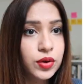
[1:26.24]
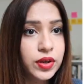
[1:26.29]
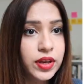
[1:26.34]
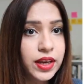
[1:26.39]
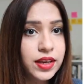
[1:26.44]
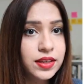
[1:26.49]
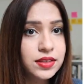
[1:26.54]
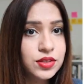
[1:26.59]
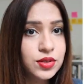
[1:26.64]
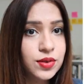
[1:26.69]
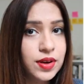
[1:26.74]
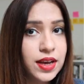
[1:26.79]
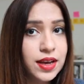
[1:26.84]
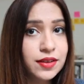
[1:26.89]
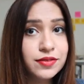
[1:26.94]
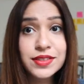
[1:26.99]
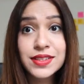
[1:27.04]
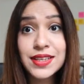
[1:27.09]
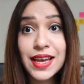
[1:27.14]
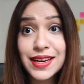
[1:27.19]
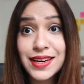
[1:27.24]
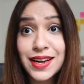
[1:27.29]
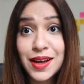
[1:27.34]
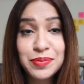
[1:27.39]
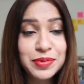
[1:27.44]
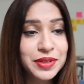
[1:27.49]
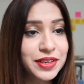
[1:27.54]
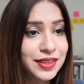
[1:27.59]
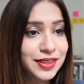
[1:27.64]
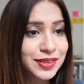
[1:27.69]
Okay, so I have signed
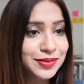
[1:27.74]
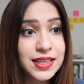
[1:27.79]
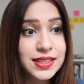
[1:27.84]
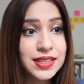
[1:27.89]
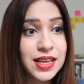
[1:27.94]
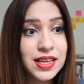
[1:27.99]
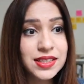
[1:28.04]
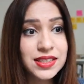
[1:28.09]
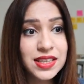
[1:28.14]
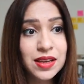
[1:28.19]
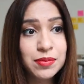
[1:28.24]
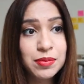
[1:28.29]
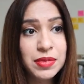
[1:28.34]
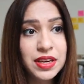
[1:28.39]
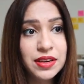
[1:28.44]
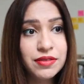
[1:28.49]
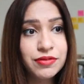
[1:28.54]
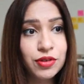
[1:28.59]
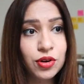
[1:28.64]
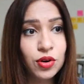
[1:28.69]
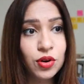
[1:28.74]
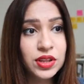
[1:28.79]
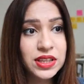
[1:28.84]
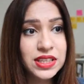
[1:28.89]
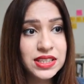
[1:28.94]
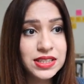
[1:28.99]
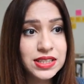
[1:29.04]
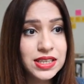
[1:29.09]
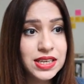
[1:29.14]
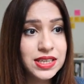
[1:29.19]
up here. It's asking me for all
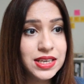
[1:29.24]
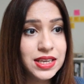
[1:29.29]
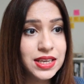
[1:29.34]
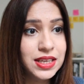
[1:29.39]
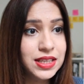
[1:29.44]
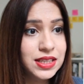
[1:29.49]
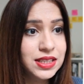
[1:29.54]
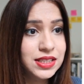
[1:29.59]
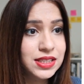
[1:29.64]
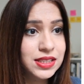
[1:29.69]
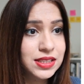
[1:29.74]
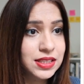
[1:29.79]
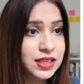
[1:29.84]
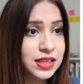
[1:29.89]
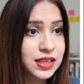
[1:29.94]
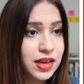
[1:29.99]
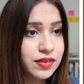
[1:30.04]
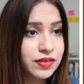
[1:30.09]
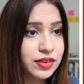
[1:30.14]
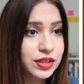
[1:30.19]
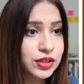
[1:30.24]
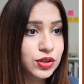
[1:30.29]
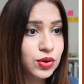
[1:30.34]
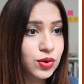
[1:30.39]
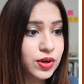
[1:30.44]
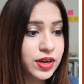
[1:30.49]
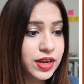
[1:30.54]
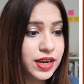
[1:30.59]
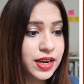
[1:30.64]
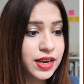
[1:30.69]
these details. I will
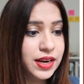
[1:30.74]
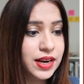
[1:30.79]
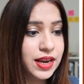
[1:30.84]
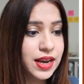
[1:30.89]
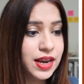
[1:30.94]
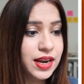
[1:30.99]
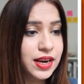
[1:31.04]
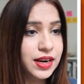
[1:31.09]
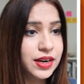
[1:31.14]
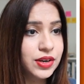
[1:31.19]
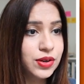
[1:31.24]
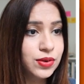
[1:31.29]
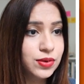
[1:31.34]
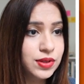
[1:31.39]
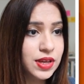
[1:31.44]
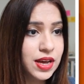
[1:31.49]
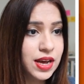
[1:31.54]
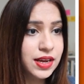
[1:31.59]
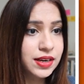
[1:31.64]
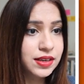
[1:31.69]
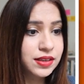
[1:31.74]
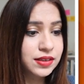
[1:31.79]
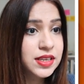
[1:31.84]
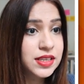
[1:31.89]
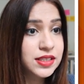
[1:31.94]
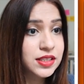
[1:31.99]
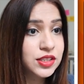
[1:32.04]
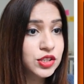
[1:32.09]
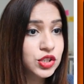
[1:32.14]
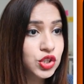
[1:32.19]
go ahead and do that.
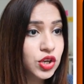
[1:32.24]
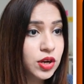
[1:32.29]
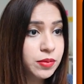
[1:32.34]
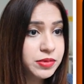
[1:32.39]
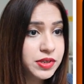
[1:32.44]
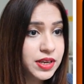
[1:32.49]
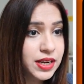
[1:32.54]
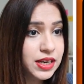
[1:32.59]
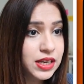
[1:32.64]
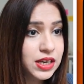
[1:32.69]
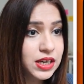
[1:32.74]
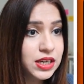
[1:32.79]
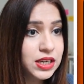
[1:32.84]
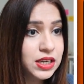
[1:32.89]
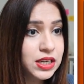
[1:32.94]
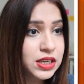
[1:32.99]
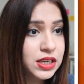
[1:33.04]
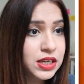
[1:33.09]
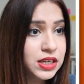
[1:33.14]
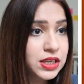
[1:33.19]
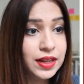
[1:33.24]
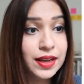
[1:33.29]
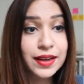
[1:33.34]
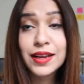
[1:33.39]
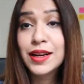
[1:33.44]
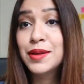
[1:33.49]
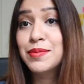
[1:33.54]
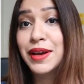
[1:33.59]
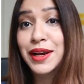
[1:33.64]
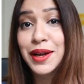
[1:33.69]
Recent job title.
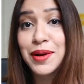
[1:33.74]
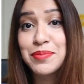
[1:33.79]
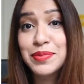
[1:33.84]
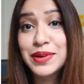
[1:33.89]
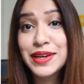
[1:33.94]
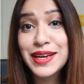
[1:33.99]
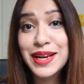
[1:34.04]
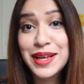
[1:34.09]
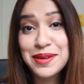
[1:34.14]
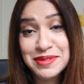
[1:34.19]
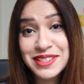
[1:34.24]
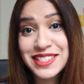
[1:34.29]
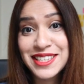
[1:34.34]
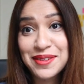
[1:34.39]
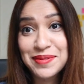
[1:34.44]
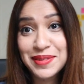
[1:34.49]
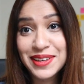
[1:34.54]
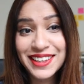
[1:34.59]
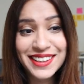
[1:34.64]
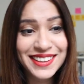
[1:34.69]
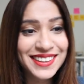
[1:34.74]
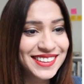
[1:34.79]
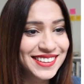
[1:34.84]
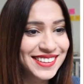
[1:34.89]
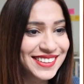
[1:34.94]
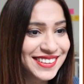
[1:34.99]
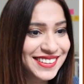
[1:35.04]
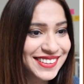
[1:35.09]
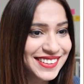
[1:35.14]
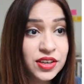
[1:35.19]
Luckily, my company name is coming here.
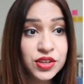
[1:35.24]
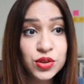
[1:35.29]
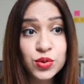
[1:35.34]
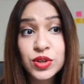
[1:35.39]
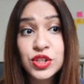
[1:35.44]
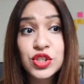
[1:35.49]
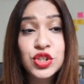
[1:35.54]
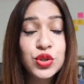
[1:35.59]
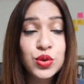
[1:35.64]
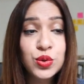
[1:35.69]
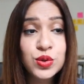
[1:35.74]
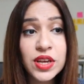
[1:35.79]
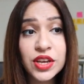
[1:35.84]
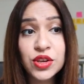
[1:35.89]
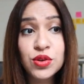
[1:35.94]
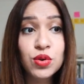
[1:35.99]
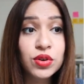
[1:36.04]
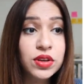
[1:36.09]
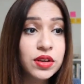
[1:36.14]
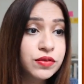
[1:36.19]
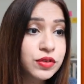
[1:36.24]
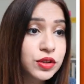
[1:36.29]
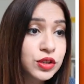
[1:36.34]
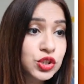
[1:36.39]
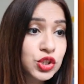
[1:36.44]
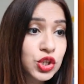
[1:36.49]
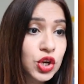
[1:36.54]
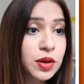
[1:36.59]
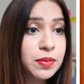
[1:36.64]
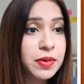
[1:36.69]
Here you can choose, are you looking for
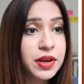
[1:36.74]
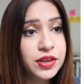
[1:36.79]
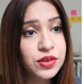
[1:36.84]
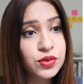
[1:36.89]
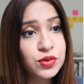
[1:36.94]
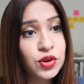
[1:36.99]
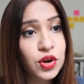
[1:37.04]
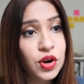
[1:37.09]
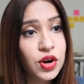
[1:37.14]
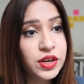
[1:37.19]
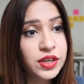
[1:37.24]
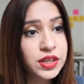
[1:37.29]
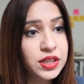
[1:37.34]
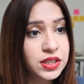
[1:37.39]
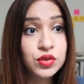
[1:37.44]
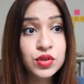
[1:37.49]
a job? Are you not?